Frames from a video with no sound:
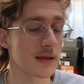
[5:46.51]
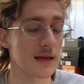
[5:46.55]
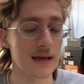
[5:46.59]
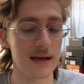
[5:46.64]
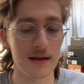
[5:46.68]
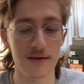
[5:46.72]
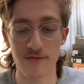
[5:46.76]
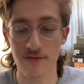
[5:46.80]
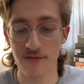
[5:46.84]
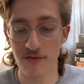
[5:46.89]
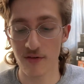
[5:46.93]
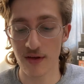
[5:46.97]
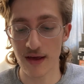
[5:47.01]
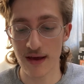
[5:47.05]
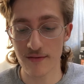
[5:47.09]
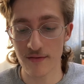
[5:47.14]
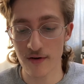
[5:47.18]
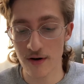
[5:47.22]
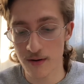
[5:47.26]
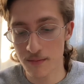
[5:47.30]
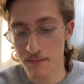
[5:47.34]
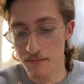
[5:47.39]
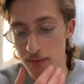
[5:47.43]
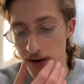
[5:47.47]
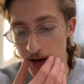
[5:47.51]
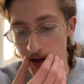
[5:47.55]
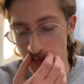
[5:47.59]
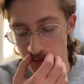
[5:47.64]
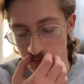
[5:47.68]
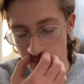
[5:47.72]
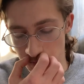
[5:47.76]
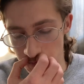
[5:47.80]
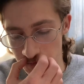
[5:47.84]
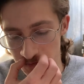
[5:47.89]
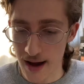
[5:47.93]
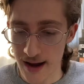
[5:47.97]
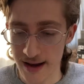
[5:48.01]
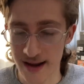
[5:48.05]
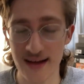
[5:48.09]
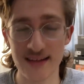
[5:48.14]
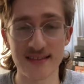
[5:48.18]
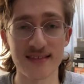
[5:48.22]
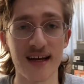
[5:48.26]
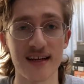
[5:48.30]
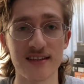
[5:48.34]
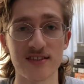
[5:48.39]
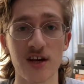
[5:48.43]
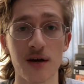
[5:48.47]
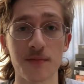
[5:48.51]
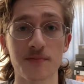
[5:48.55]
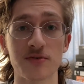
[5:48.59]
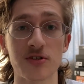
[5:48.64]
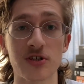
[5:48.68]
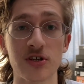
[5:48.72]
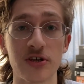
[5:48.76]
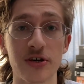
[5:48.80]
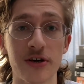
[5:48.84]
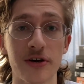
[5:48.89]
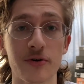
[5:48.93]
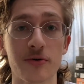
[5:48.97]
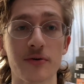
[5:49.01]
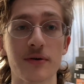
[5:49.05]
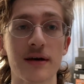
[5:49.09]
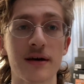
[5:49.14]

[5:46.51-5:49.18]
in flavor, but I guess that's up to you